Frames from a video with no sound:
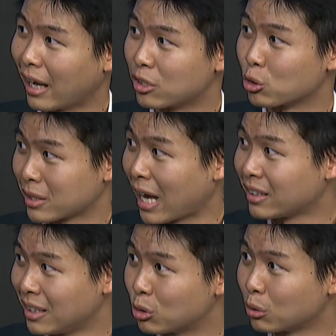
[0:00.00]
and
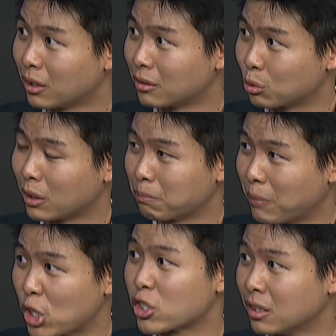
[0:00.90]
society to the
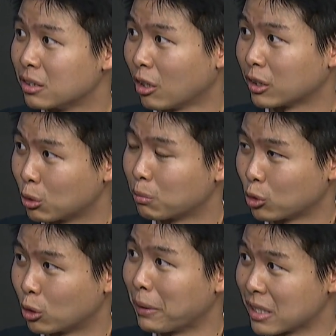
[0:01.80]
patient or
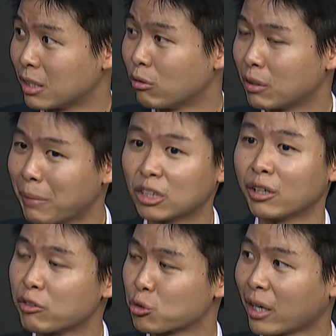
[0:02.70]
to the person with the mental
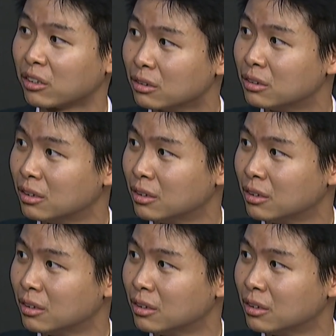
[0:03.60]
health struggle.